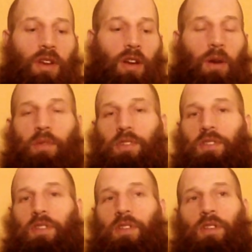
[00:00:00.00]
Uh, I
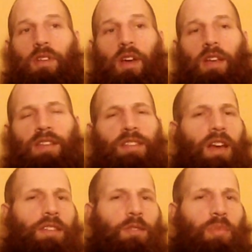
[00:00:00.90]
was, I guess,
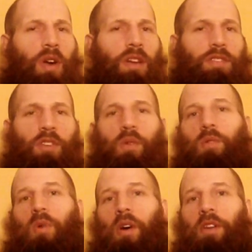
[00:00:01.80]
kind of surprised no
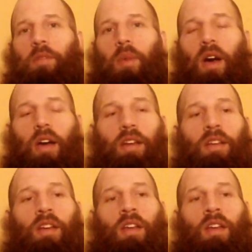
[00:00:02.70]
one walking by